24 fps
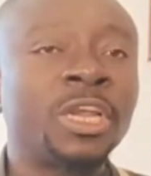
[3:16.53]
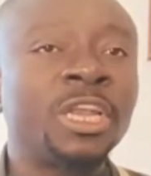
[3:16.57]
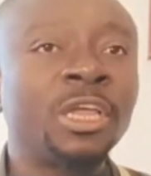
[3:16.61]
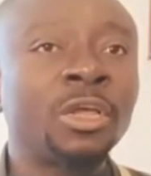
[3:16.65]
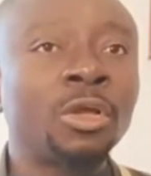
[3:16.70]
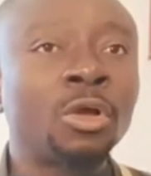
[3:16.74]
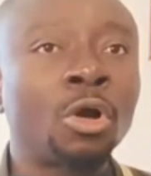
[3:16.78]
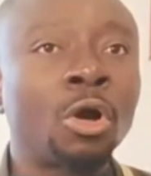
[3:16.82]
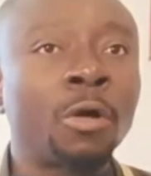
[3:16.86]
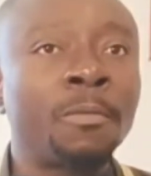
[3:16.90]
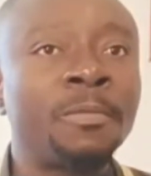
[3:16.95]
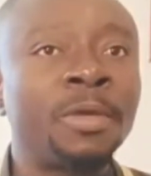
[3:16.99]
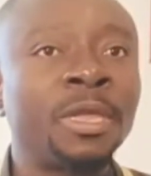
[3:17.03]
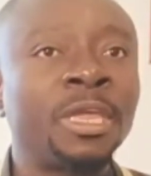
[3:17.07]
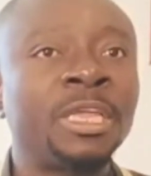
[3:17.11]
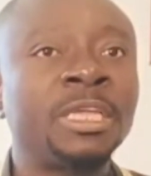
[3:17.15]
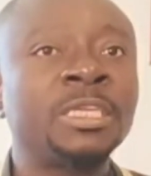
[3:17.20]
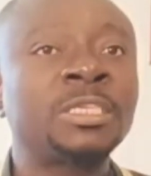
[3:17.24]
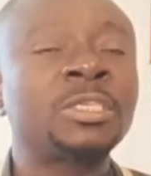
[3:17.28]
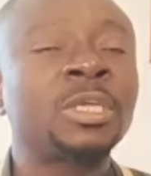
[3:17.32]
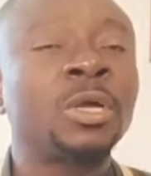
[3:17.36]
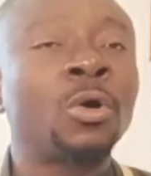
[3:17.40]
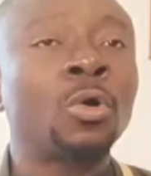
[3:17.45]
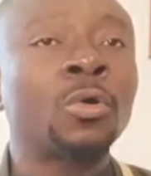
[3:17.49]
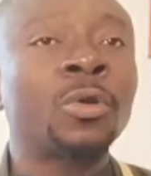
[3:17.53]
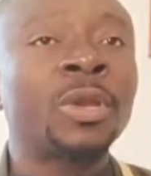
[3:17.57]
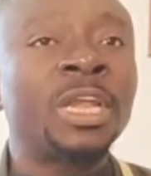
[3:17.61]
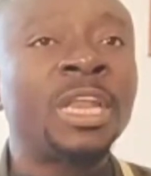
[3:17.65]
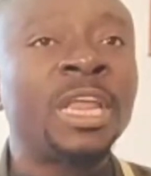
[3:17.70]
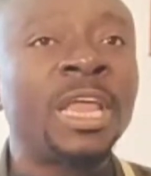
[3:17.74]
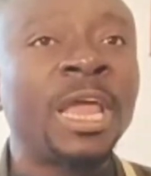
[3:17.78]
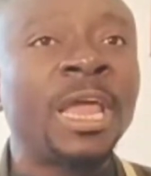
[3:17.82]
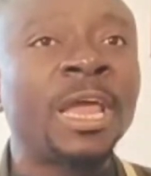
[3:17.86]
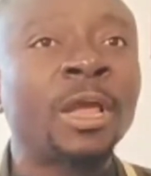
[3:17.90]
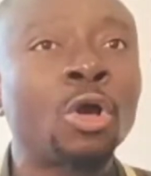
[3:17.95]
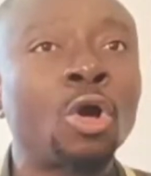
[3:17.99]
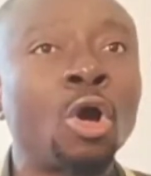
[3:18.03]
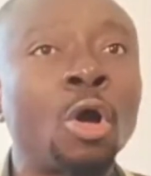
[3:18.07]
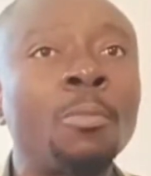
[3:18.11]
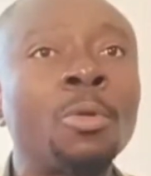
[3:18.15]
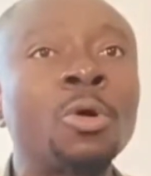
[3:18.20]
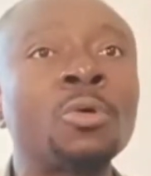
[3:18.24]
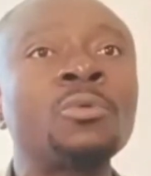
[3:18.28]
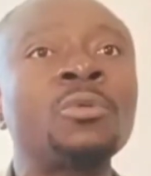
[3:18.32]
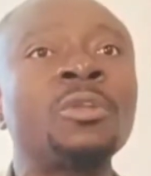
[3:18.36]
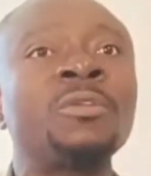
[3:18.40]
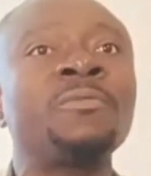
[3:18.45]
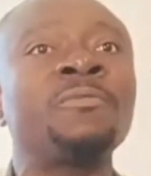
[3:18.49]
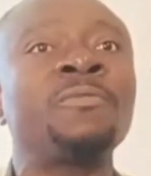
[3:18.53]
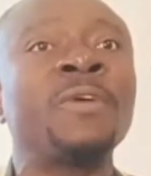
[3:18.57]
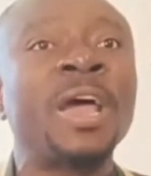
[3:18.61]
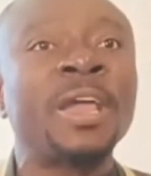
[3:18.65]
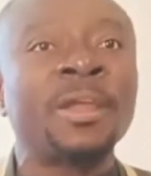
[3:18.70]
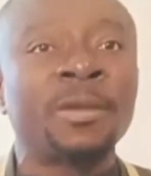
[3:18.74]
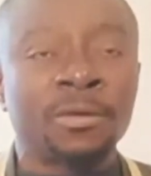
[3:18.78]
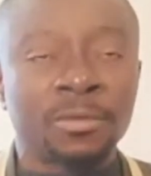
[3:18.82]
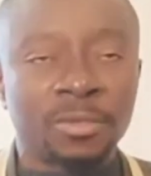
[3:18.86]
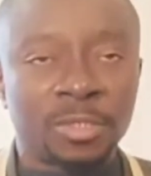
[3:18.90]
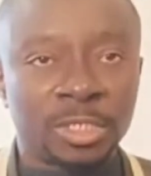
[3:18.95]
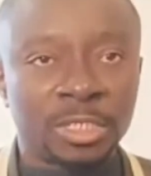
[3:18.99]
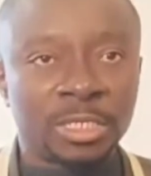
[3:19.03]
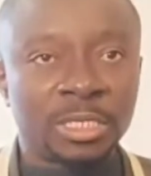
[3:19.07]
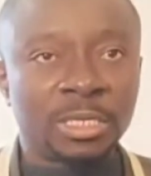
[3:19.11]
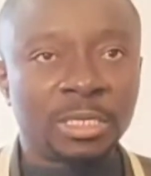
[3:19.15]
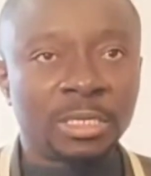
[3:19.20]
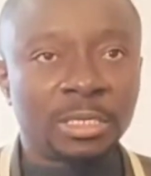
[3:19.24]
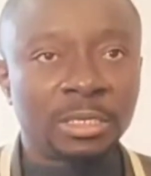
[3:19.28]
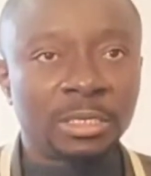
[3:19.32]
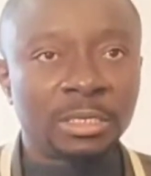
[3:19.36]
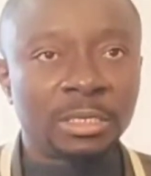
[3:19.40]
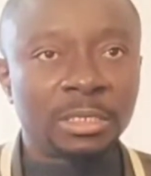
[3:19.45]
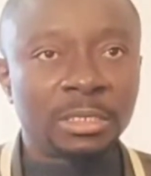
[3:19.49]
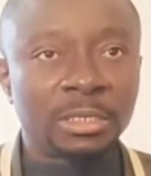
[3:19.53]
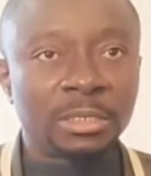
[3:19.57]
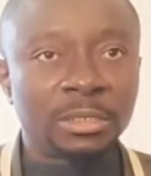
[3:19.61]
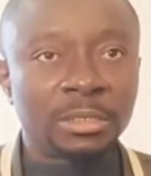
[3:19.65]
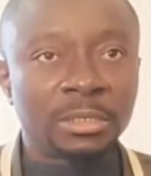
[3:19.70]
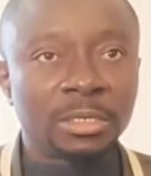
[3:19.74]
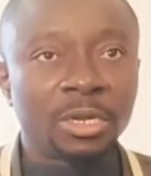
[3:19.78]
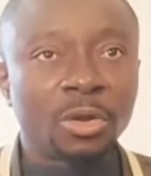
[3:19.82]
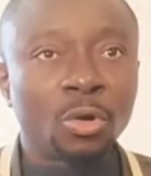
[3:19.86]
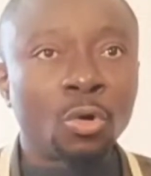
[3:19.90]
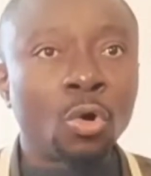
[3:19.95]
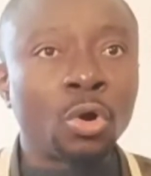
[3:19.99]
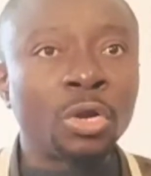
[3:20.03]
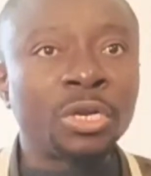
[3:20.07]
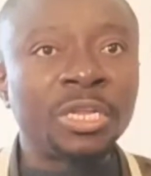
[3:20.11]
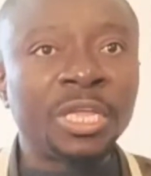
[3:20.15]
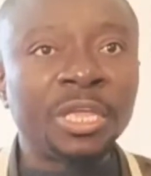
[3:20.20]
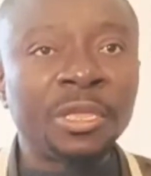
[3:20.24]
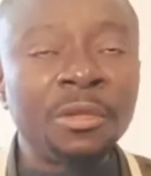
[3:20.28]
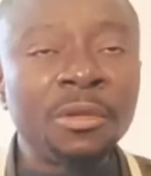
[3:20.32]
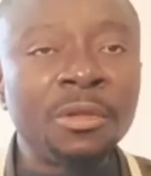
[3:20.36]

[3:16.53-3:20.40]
It's just like a common disease like catarrh and cough now.